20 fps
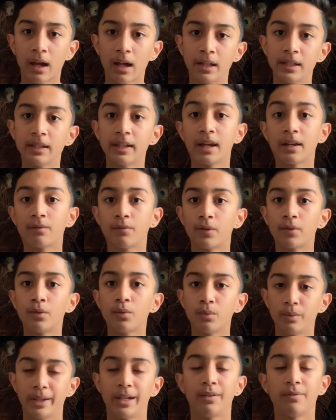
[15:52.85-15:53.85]
at the end of
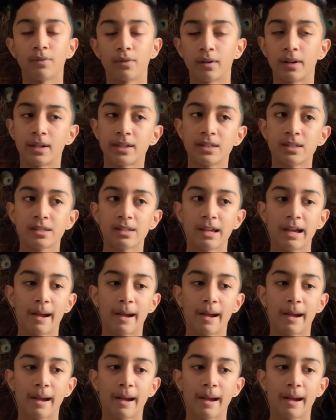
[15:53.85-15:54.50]
the week for us.